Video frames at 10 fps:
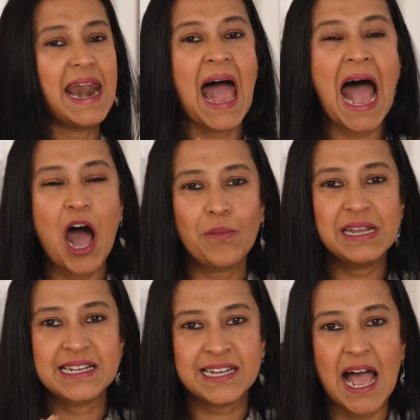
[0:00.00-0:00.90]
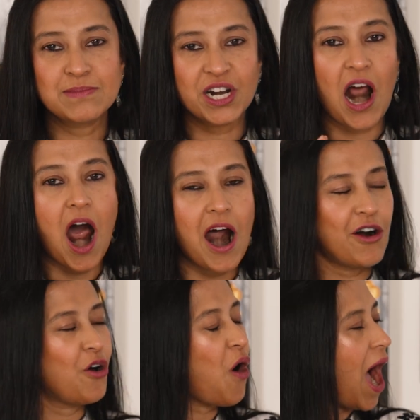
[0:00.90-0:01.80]
And how many times did
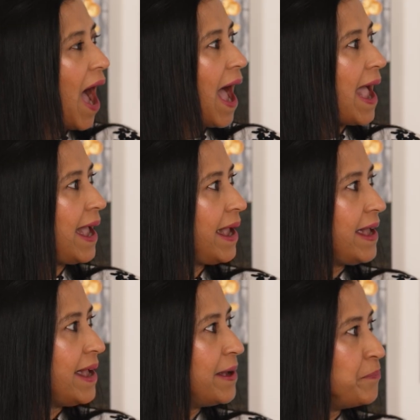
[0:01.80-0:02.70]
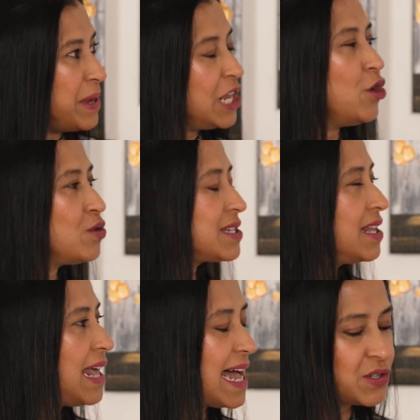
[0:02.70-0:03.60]
ROI be used
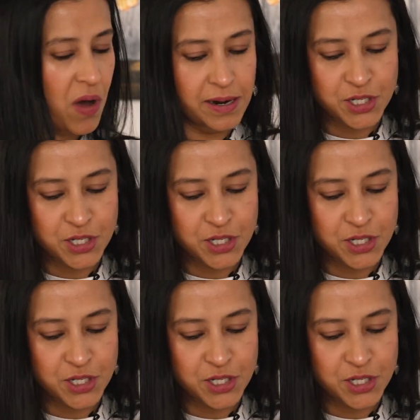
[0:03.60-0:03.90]
in the S1?